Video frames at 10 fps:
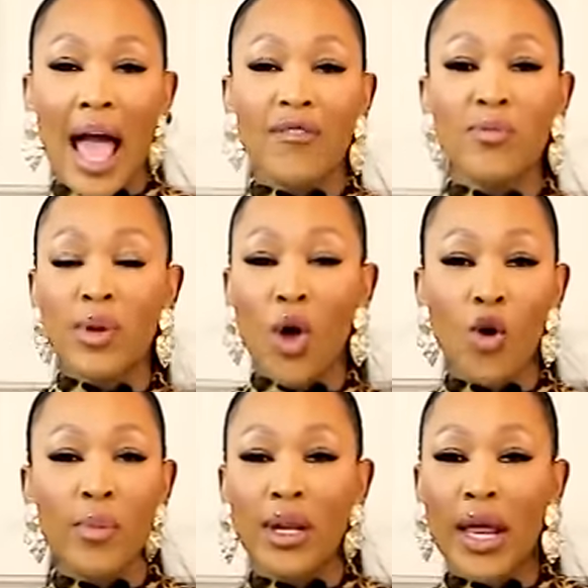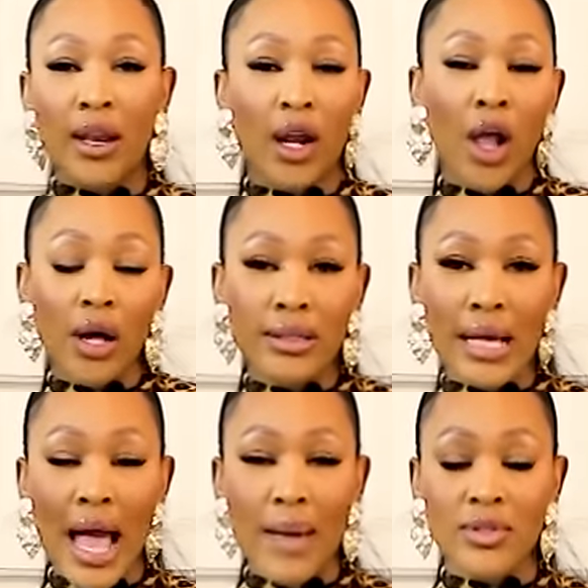I haven't been home in a long
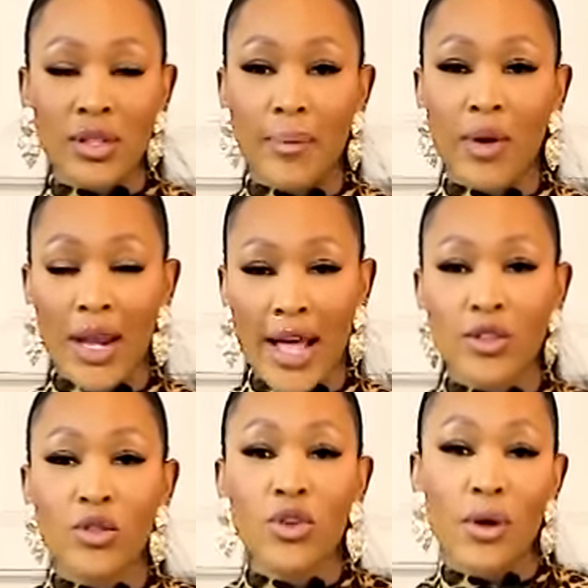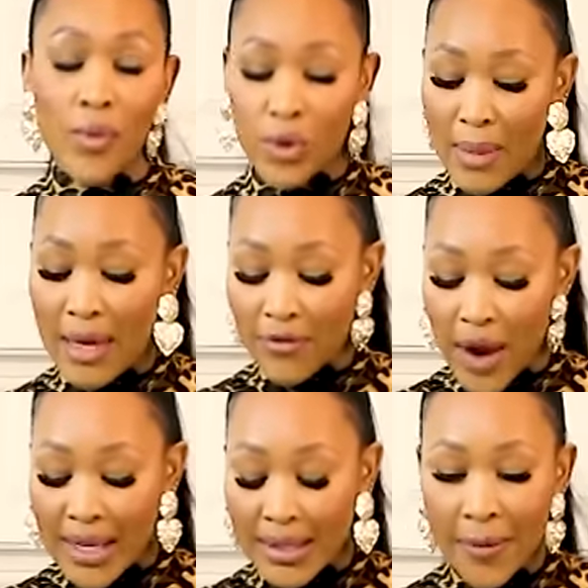time, so I'm connected with my
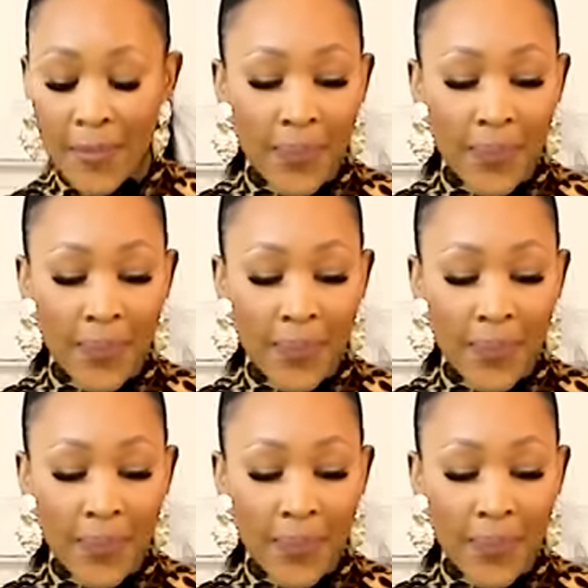friends.